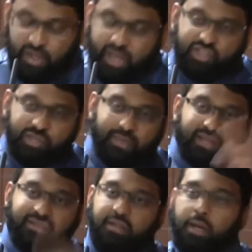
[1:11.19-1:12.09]
and she
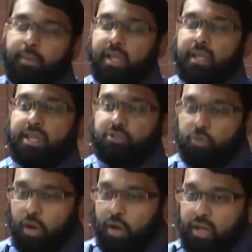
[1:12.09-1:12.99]
makes it up later
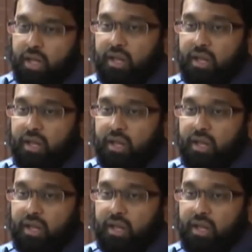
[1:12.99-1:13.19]
on.